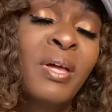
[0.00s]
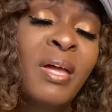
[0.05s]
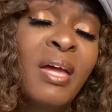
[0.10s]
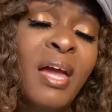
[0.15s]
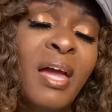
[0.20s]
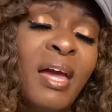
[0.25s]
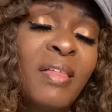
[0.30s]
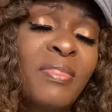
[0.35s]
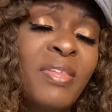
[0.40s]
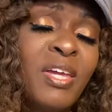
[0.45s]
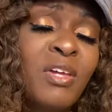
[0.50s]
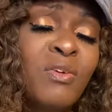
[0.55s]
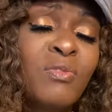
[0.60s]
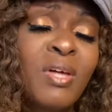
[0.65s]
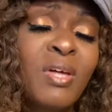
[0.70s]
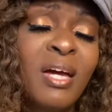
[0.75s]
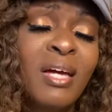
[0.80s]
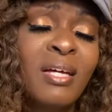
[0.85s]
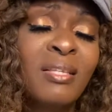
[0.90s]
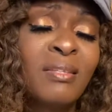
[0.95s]
And thank you
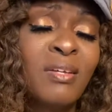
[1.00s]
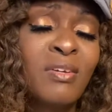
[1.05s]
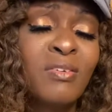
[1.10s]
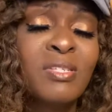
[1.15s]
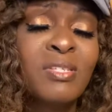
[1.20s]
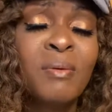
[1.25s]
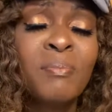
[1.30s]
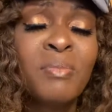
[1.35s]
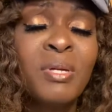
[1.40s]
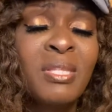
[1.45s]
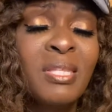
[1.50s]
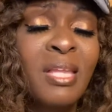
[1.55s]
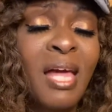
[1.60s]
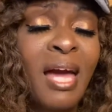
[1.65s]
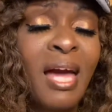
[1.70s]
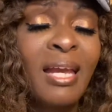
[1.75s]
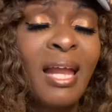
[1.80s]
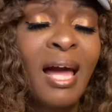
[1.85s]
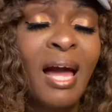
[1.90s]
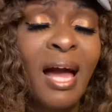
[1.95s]
that there's something
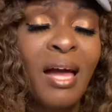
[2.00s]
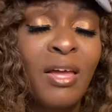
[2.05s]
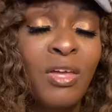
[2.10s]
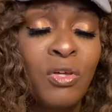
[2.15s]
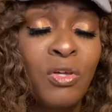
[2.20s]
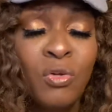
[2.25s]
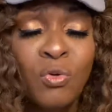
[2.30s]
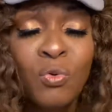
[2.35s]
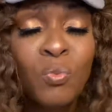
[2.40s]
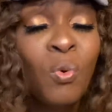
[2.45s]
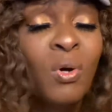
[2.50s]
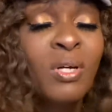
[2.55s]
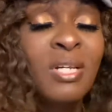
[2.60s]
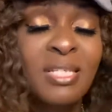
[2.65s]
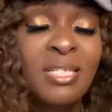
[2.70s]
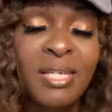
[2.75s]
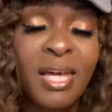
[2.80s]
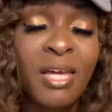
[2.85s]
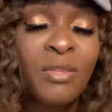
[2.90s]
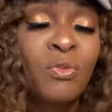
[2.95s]
that you want to
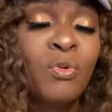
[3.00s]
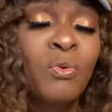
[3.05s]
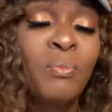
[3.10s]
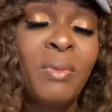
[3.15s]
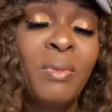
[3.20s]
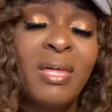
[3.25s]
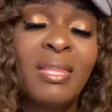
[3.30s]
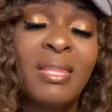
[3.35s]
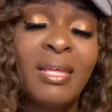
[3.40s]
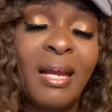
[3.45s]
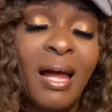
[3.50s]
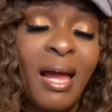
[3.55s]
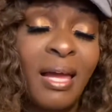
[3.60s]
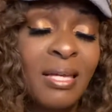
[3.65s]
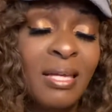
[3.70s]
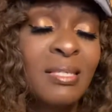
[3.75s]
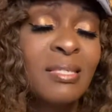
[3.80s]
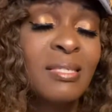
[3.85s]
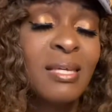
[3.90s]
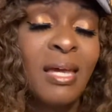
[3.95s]
say through me that I
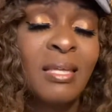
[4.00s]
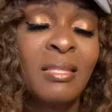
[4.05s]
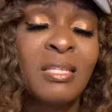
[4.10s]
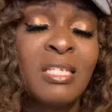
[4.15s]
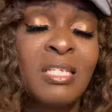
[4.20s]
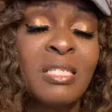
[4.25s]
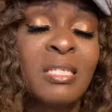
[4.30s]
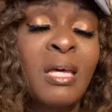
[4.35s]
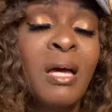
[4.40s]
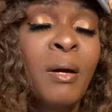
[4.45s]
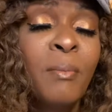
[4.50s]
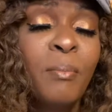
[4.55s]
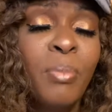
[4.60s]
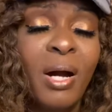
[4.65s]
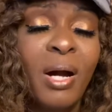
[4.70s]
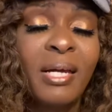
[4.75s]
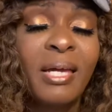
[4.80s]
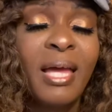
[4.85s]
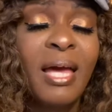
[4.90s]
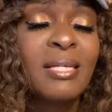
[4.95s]
can say in this
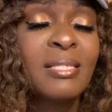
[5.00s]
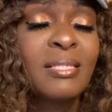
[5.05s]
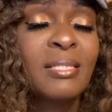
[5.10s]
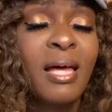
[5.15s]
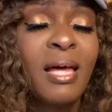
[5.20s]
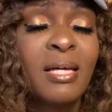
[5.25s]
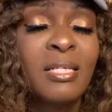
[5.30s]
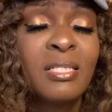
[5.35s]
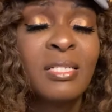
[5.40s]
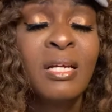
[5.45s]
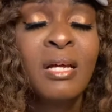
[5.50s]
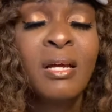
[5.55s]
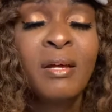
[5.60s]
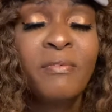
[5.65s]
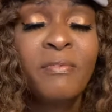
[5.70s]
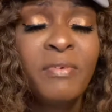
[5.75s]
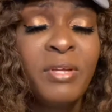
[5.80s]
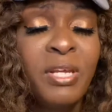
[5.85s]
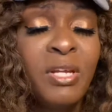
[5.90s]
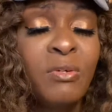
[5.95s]
podcast
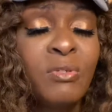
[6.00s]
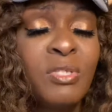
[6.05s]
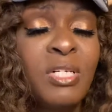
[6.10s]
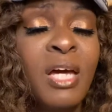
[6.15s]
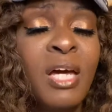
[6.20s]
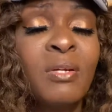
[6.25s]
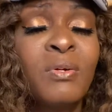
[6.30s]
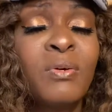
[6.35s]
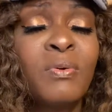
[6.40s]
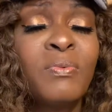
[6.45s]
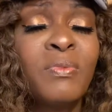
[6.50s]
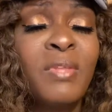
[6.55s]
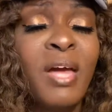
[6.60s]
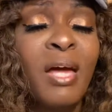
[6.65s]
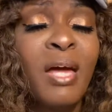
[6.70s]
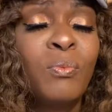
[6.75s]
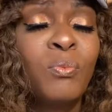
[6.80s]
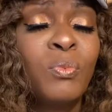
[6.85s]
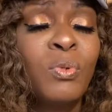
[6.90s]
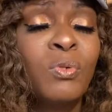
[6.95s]
/ video channel
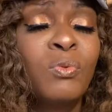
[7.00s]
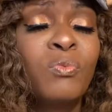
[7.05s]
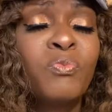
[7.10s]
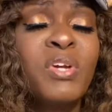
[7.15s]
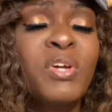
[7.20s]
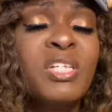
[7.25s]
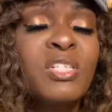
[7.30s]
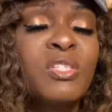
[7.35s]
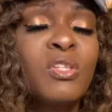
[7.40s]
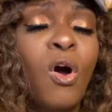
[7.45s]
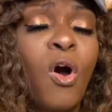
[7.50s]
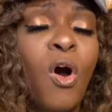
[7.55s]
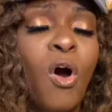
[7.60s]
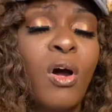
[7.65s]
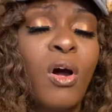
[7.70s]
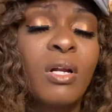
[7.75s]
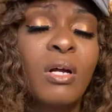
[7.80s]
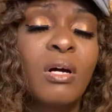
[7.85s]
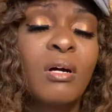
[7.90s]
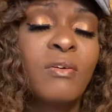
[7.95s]
that will reach the
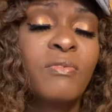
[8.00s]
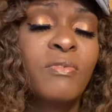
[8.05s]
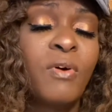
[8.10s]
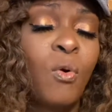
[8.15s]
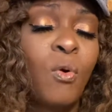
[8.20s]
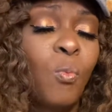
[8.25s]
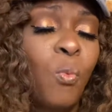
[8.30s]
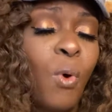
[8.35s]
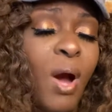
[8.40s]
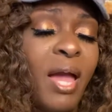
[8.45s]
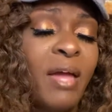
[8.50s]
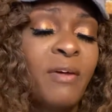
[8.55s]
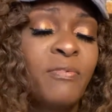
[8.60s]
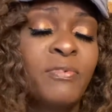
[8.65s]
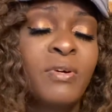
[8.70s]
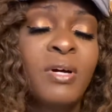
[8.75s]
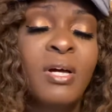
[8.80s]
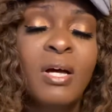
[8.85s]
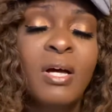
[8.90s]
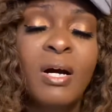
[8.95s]
heart of a
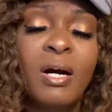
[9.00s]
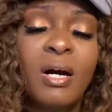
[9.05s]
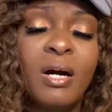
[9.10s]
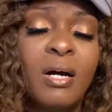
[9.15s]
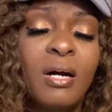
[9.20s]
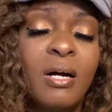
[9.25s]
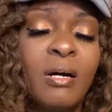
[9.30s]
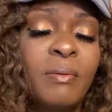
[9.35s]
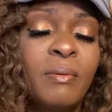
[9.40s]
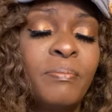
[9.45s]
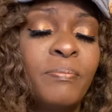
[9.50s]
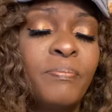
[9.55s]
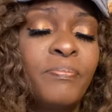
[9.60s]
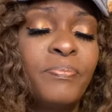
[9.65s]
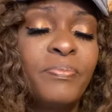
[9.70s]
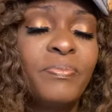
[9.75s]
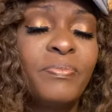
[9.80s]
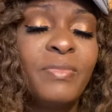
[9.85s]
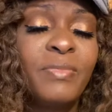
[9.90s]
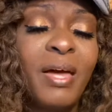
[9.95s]
wife,
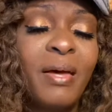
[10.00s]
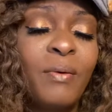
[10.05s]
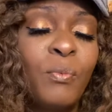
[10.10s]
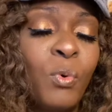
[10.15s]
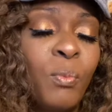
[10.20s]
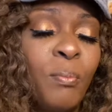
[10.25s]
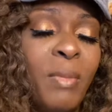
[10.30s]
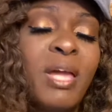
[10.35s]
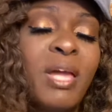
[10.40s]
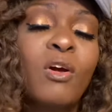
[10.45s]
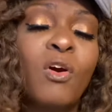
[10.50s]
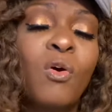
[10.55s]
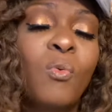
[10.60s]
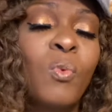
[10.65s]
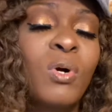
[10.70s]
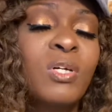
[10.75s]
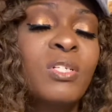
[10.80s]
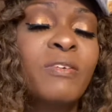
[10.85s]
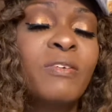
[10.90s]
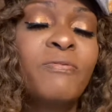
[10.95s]
that will make her
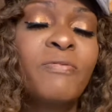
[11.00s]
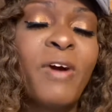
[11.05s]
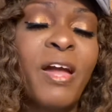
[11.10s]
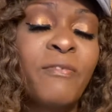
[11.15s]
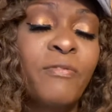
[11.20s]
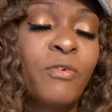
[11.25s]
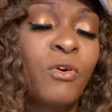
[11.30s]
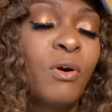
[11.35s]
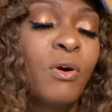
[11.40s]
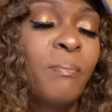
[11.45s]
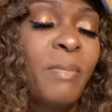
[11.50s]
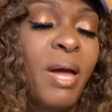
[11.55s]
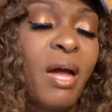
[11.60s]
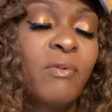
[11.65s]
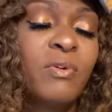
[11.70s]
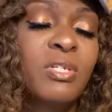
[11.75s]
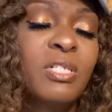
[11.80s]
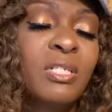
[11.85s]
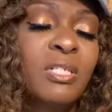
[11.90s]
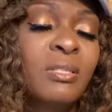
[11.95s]
want to fight for her
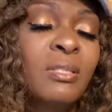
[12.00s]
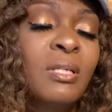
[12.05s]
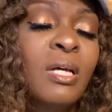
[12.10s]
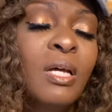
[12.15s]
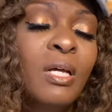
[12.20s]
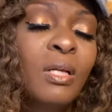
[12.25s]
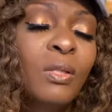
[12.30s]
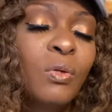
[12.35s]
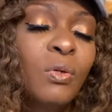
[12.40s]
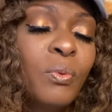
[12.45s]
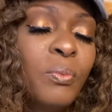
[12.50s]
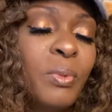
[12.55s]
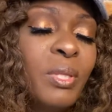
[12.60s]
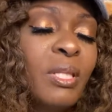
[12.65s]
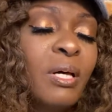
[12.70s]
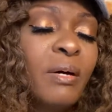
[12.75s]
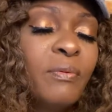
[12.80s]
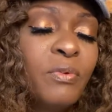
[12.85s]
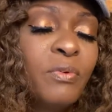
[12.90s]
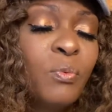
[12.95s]
marriage. And Lord, we
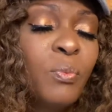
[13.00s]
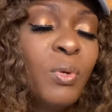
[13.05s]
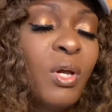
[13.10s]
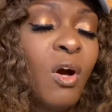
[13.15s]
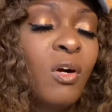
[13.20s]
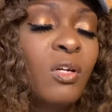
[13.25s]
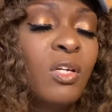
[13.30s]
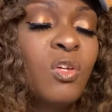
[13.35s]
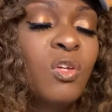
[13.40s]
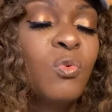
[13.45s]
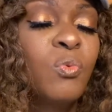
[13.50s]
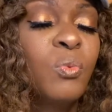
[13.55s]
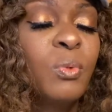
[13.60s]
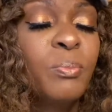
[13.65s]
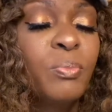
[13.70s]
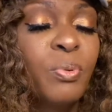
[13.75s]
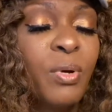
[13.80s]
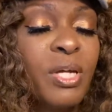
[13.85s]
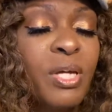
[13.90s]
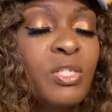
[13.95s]
love you, we honor you, and we
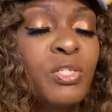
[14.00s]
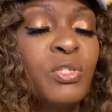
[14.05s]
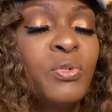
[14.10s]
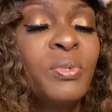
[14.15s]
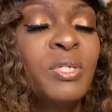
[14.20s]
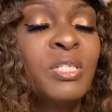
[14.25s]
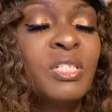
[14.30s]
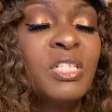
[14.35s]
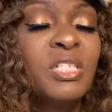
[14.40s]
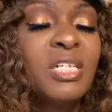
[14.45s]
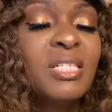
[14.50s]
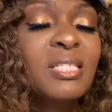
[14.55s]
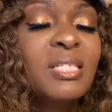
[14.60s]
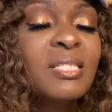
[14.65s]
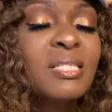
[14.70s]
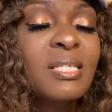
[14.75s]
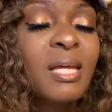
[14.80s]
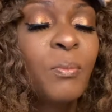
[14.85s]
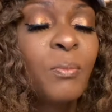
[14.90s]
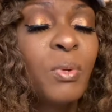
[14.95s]
praise you. In
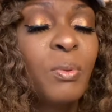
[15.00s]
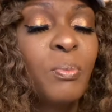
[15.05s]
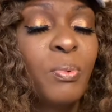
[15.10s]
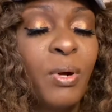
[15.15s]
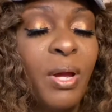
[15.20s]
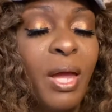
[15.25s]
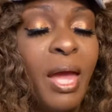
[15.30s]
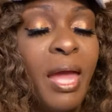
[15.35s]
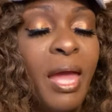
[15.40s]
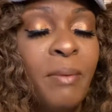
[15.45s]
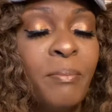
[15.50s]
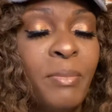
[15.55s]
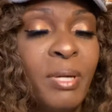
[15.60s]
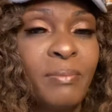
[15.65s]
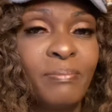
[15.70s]
Jesus' name we pray, amen.